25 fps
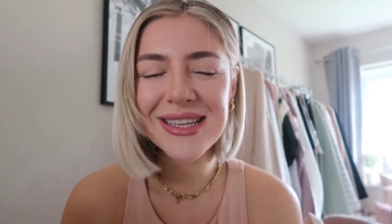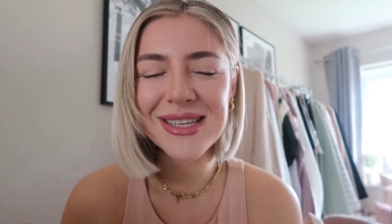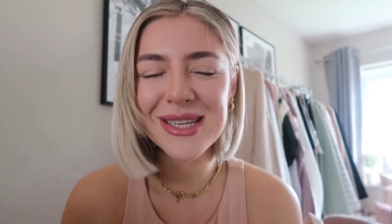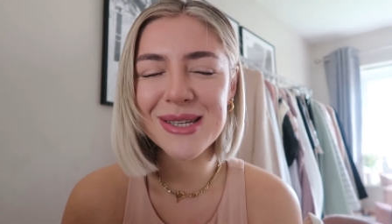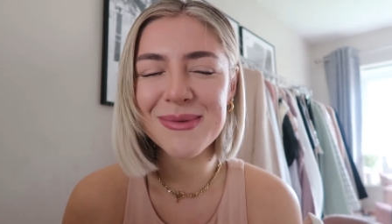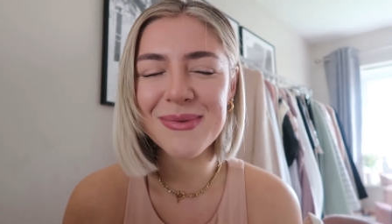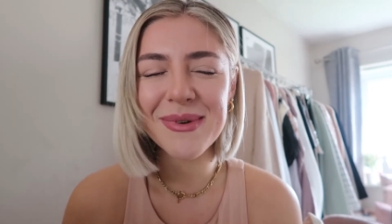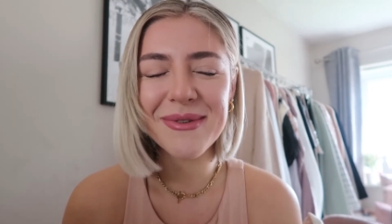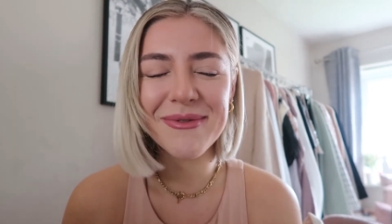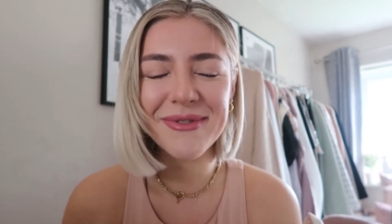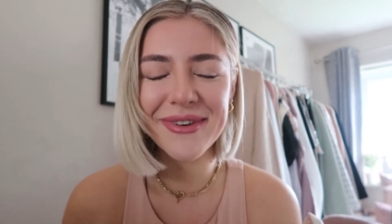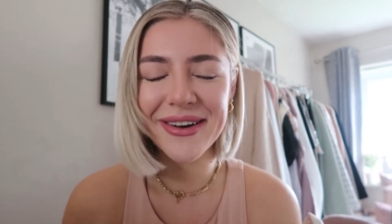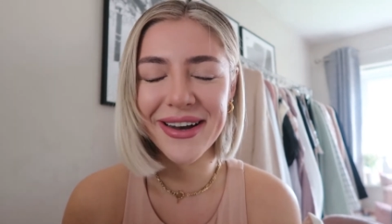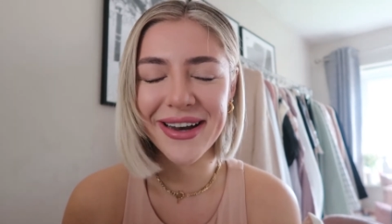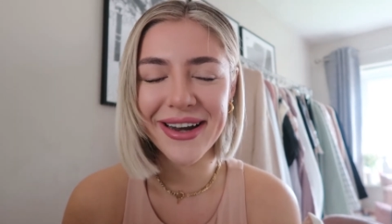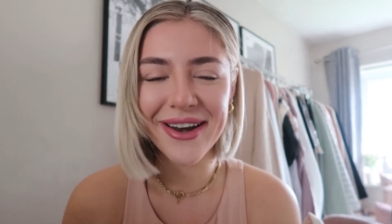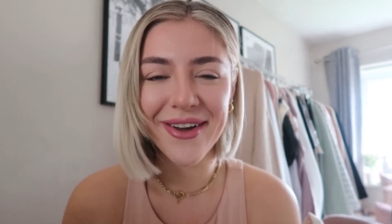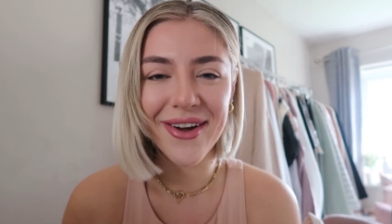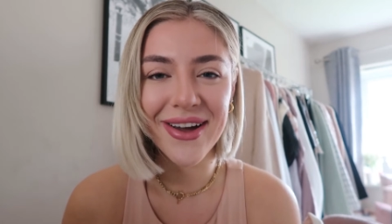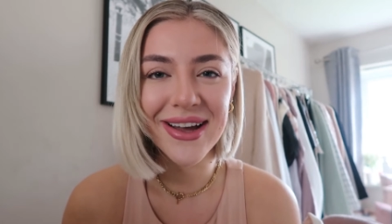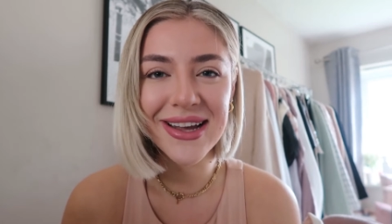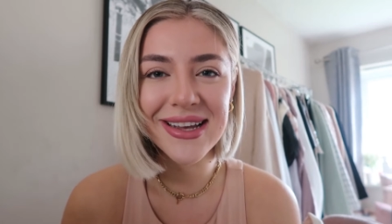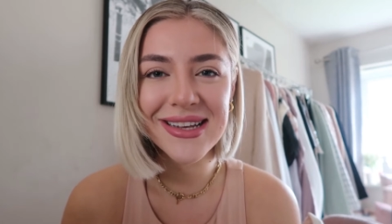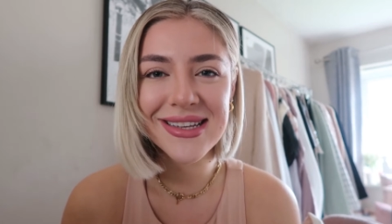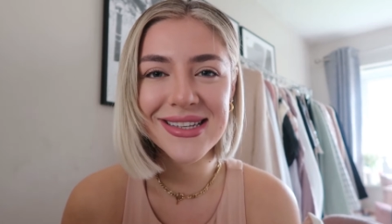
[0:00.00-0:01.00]
it's just been really
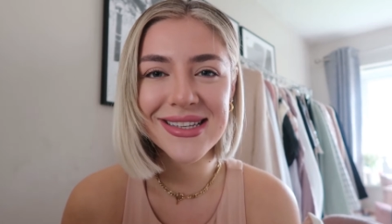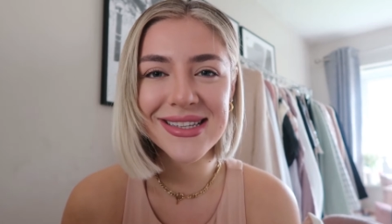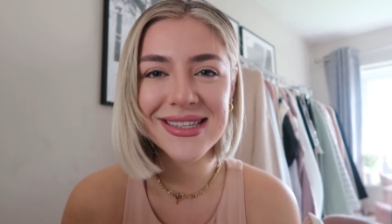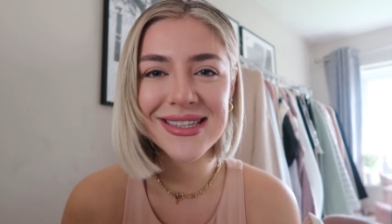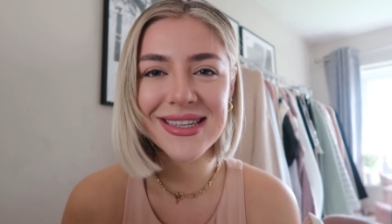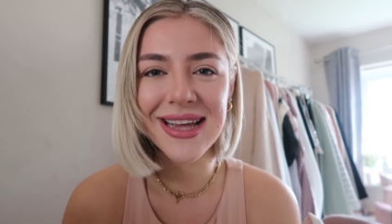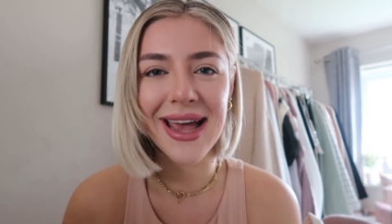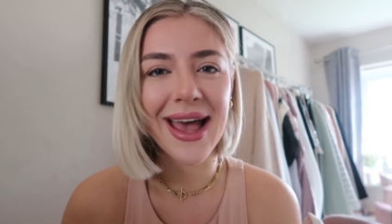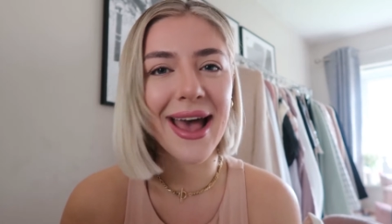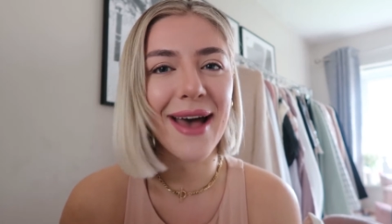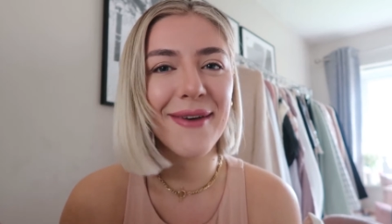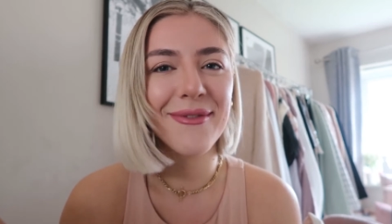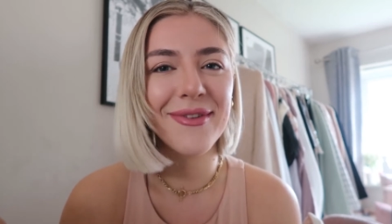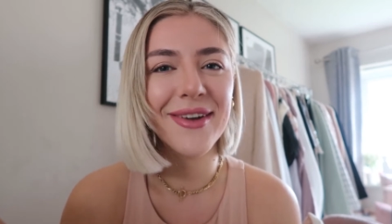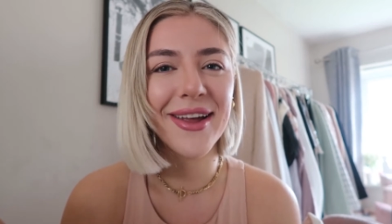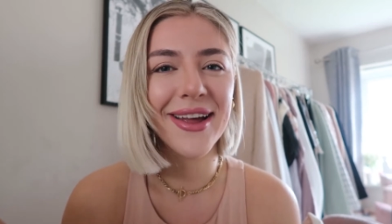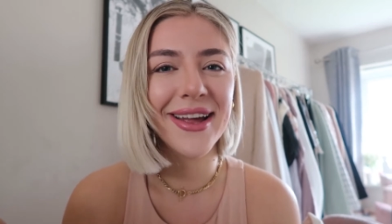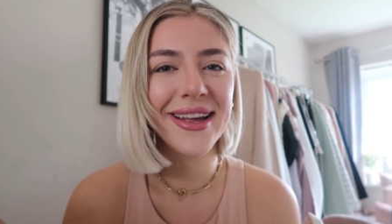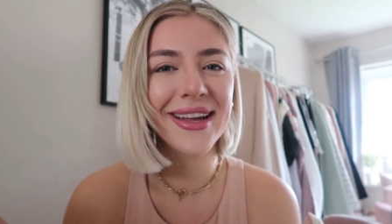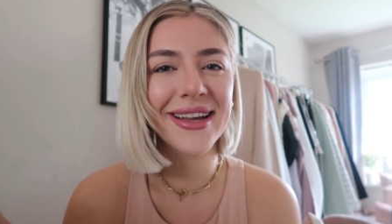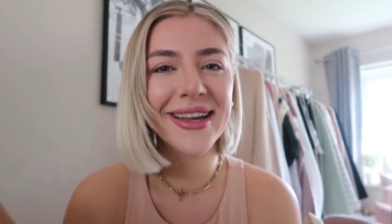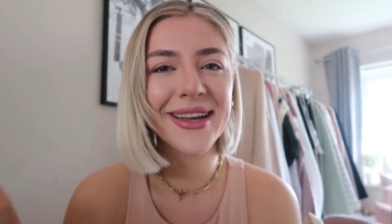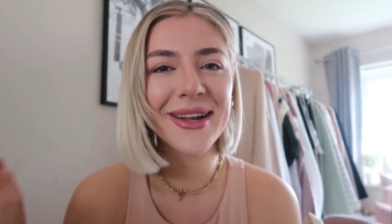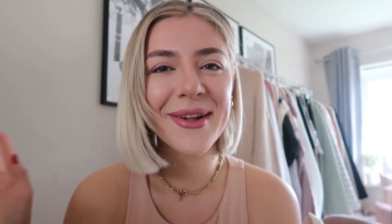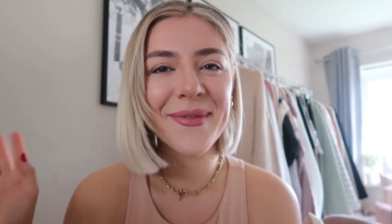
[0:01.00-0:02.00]
nice to have
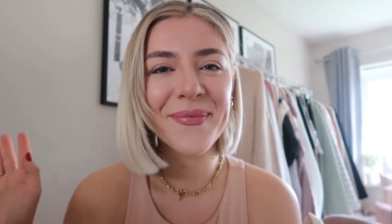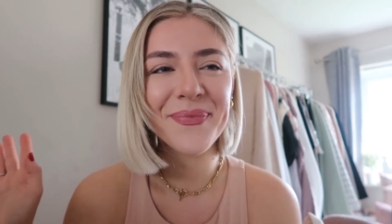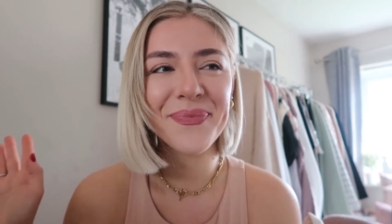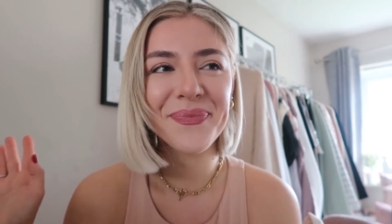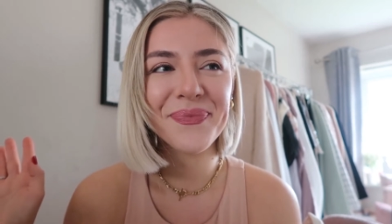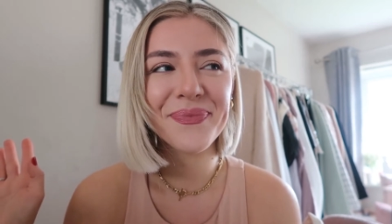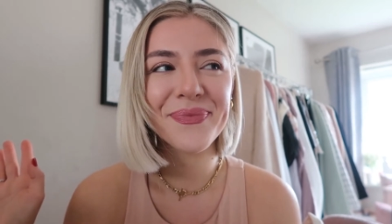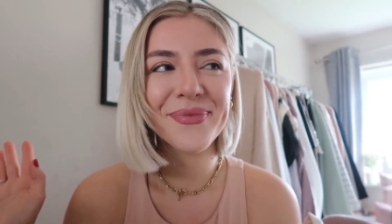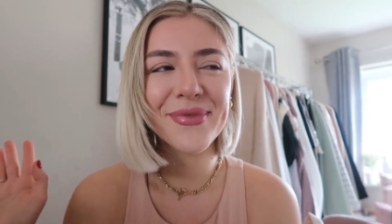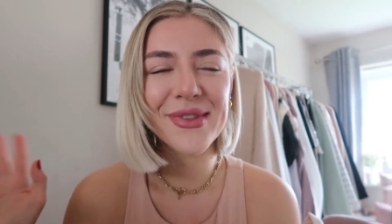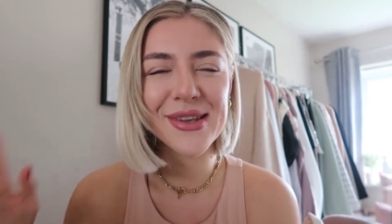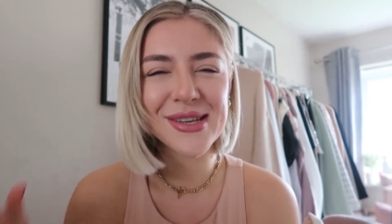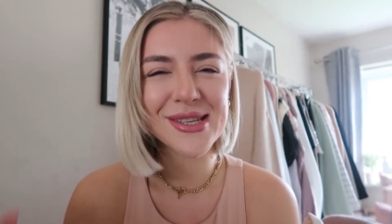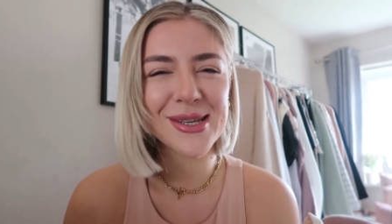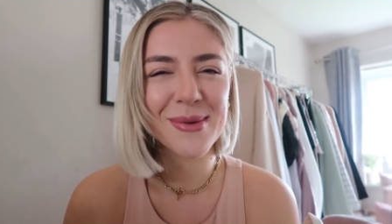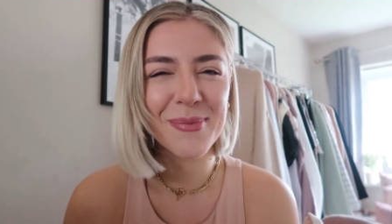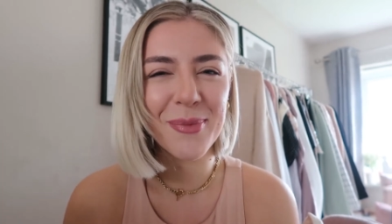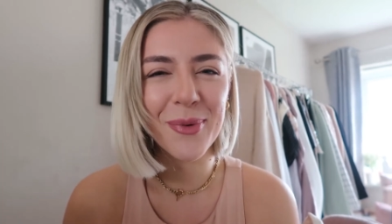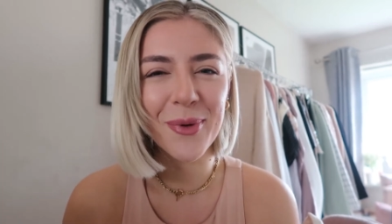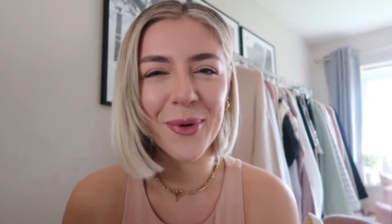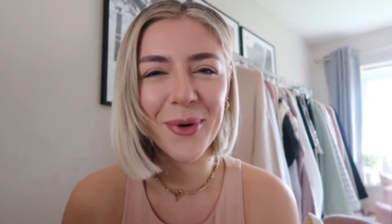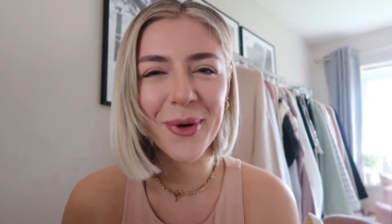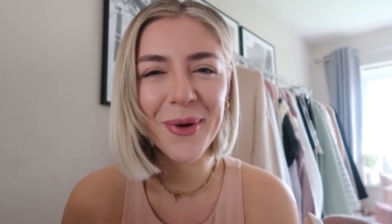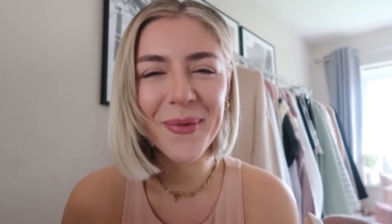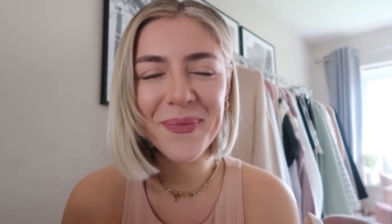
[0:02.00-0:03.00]
like the
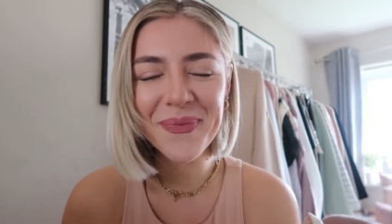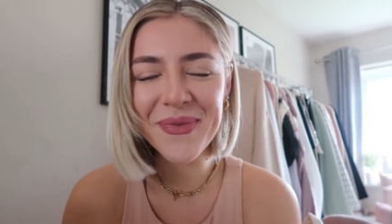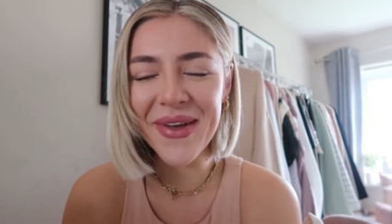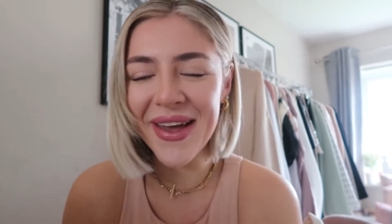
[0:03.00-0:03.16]
support.